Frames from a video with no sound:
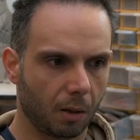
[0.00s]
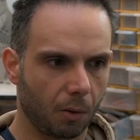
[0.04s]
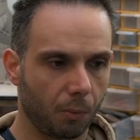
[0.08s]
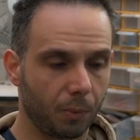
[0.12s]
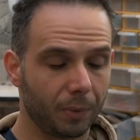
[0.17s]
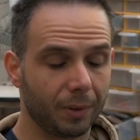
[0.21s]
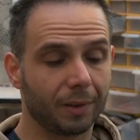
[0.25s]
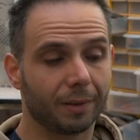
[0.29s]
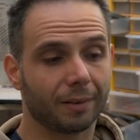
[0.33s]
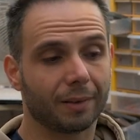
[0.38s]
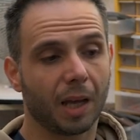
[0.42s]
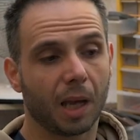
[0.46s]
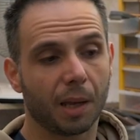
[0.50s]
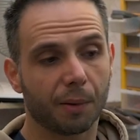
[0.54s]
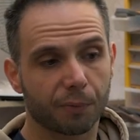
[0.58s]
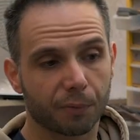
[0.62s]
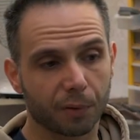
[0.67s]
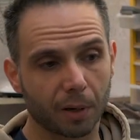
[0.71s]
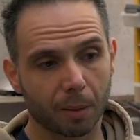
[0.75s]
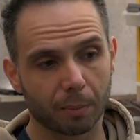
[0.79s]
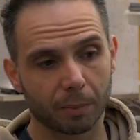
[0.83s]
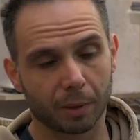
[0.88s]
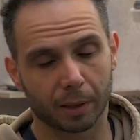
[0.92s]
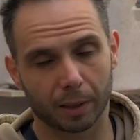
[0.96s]
With the time
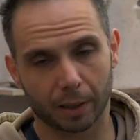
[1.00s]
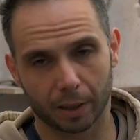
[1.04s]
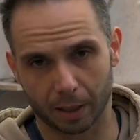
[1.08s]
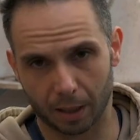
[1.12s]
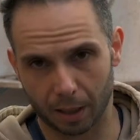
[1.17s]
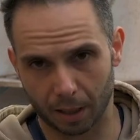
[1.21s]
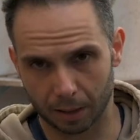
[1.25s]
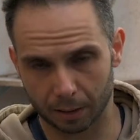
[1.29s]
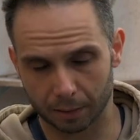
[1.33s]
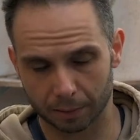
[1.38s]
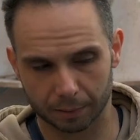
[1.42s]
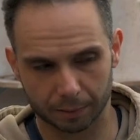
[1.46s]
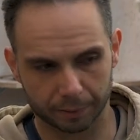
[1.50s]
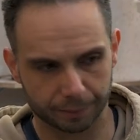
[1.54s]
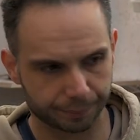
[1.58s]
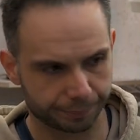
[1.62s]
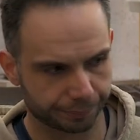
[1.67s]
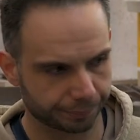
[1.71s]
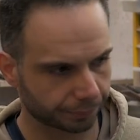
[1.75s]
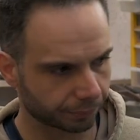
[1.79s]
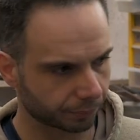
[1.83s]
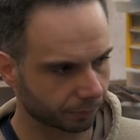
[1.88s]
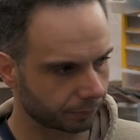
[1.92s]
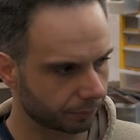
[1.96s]
frame that I had,
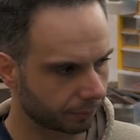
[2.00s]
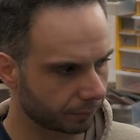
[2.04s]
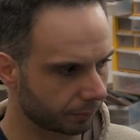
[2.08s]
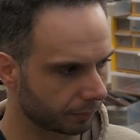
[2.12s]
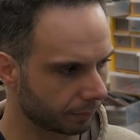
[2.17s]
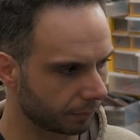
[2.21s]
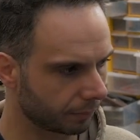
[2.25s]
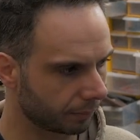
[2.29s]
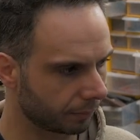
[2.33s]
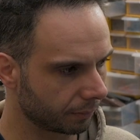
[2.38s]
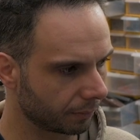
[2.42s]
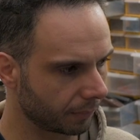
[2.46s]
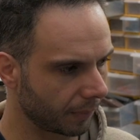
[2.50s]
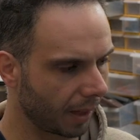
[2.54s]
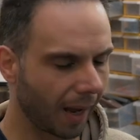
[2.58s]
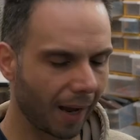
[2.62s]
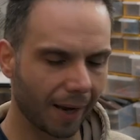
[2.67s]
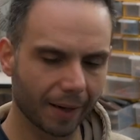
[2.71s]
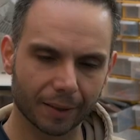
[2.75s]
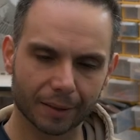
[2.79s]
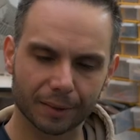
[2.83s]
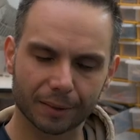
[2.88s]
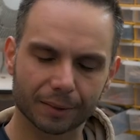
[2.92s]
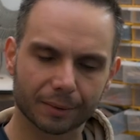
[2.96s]

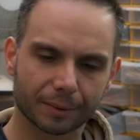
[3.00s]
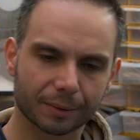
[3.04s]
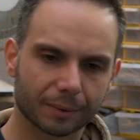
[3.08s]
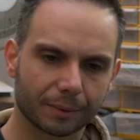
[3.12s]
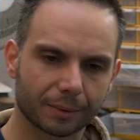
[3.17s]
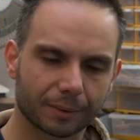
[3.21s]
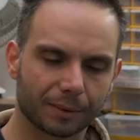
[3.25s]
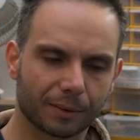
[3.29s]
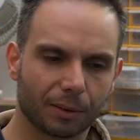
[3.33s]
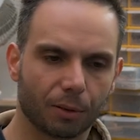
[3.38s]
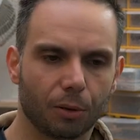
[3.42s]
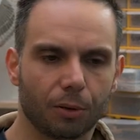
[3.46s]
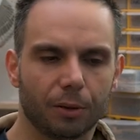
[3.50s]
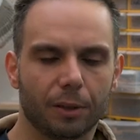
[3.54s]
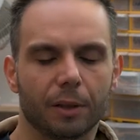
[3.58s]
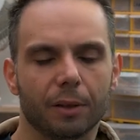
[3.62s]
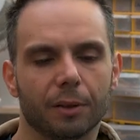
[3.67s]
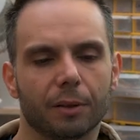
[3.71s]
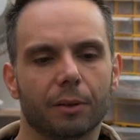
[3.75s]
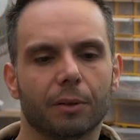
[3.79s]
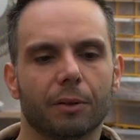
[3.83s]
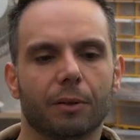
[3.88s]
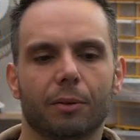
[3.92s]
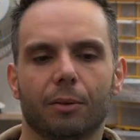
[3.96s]
I
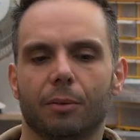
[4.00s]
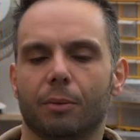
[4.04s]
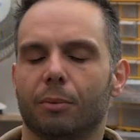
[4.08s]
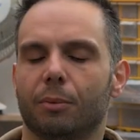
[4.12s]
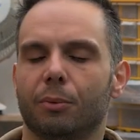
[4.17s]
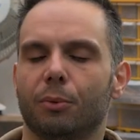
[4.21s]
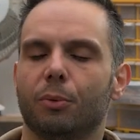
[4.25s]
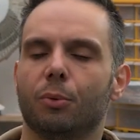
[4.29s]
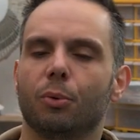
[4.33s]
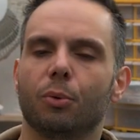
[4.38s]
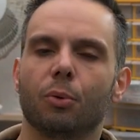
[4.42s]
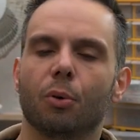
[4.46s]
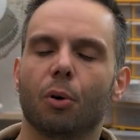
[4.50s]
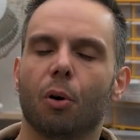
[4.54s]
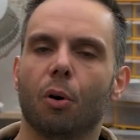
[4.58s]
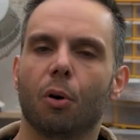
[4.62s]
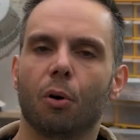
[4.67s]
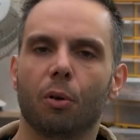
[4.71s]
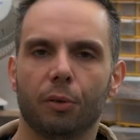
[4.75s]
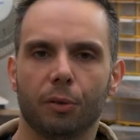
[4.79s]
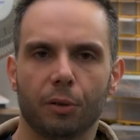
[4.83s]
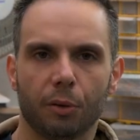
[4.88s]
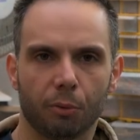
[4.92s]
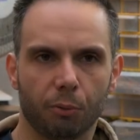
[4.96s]
couldn't do
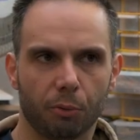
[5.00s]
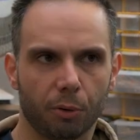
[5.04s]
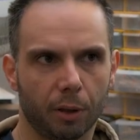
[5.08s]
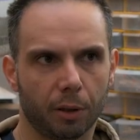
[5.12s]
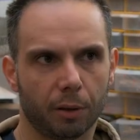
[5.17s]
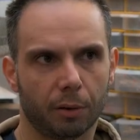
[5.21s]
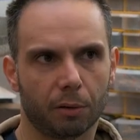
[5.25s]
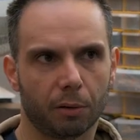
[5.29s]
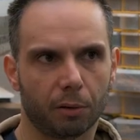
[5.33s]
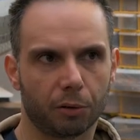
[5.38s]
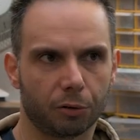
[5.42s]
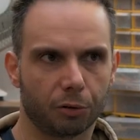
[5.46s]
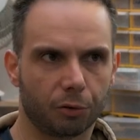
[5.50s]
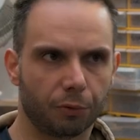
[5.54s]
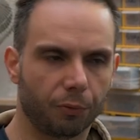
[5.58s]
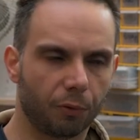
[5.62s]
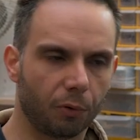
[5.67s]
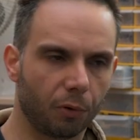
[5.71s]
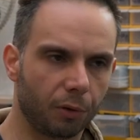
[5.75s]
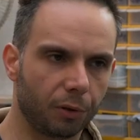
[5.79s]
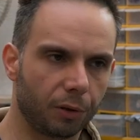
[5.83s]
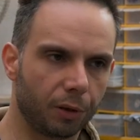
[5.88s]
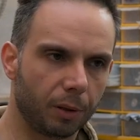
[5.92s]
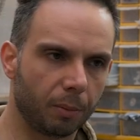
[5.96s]
all the research
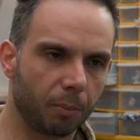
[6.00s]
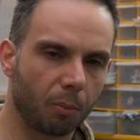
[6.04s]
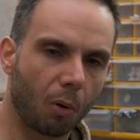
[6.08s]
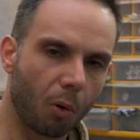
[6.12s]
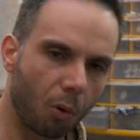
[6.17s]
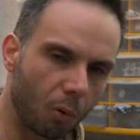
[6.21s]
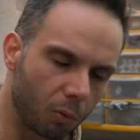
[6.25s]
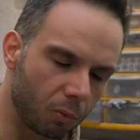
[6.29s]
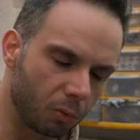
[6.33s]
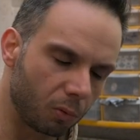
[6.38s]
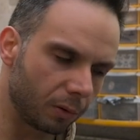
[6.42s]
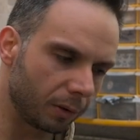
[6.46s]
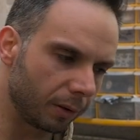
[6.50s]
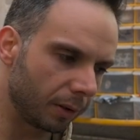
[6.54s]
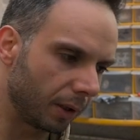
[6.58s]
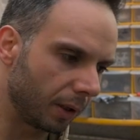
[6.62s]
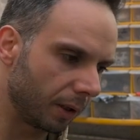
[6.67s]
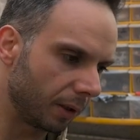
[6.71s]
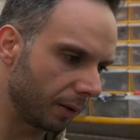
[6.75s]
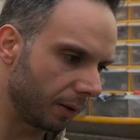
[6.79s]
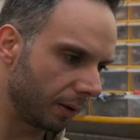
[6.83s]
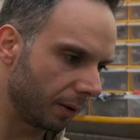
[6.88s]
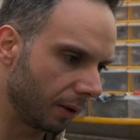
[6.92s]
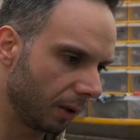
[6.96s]
for the mold
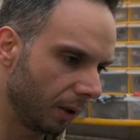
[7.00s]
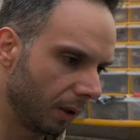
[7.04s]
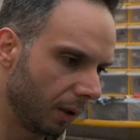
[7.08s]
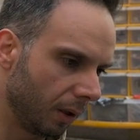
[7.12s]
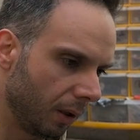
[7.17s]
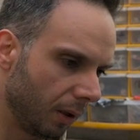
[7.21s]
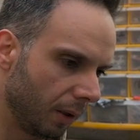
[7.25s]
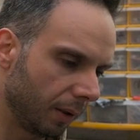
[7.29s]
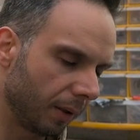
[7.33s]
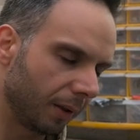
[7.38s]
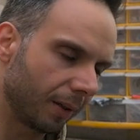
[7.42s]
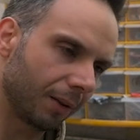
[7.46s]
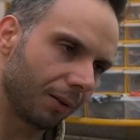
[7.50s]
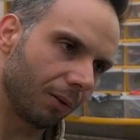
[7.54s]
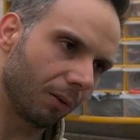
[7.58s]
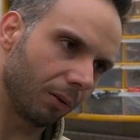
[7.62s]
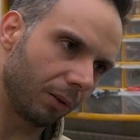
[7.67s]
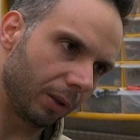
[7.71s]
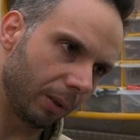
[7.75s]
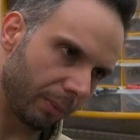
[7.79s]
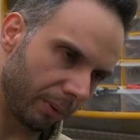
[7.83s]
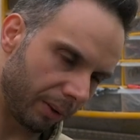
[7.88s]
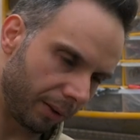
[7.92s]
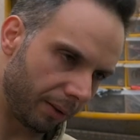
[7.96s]
and get all
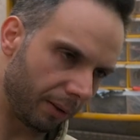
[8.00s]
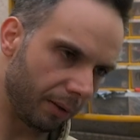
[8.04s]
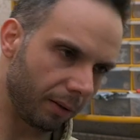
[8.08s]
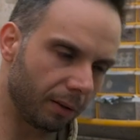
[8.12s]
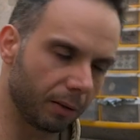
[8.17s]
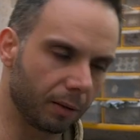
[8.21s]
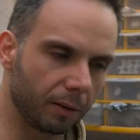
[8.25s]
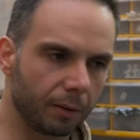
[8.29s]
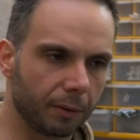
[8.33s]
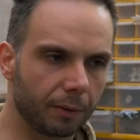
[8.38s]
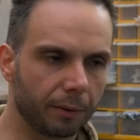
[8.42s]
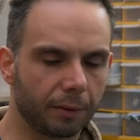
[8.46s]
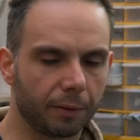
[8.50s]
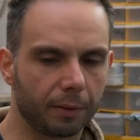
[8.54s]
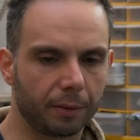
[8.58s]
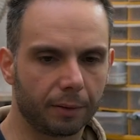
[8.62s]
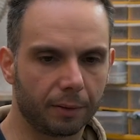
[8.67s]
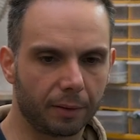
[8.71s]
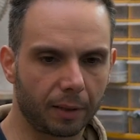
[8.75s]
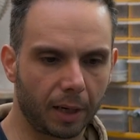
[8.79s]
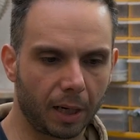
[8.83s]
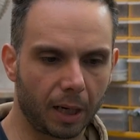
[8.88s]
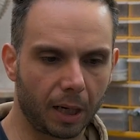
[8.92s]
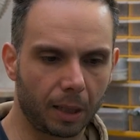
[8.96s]
the materials and
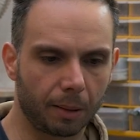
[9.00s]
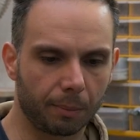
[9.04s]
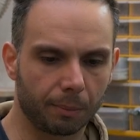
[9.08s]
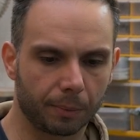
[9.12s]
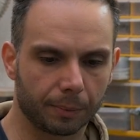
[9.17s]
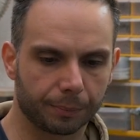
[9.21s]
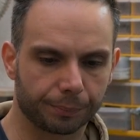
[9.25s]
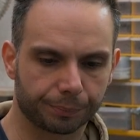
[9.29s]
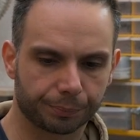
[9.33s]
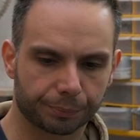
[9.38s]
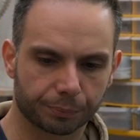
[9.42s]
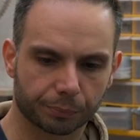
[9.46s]
time